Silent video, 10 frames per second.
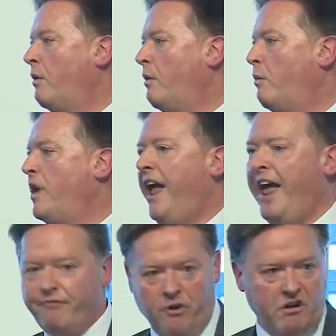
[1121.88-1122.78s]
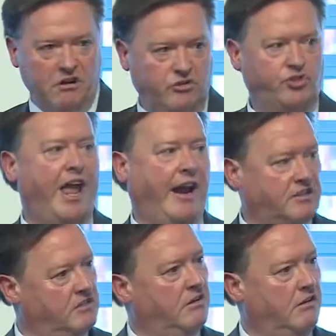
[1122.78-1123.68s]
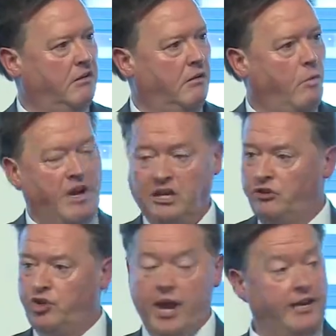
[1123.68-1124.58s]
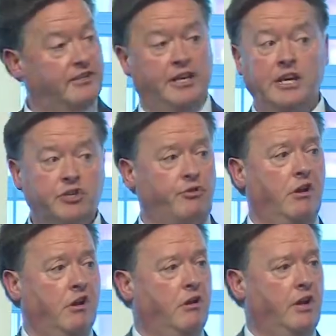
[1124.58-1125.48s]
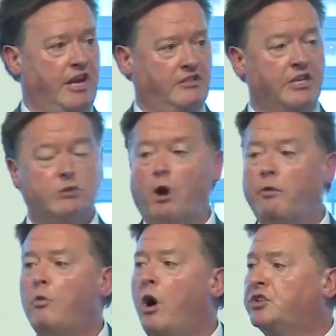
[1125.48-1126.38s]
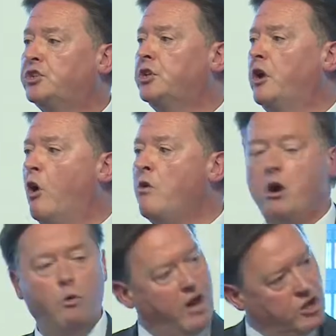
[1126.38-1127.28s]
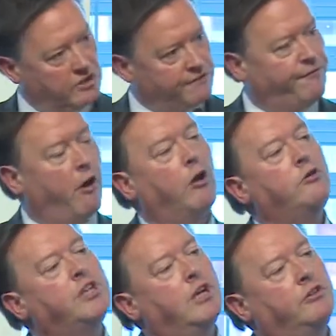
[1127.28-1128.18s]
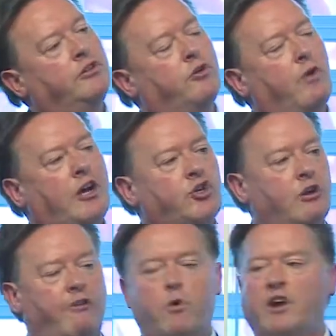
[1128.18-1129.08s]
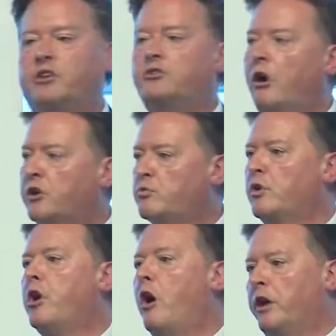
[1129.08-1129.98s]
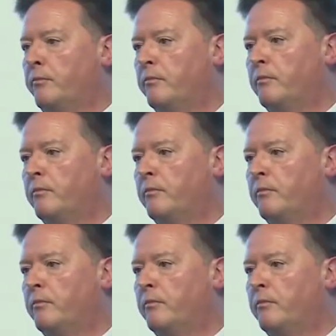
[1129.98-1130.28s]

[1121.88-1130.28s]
we ever checked. We didn't check as an industry, is this where we wanted to go? We just followed the direction of where the dollars were going.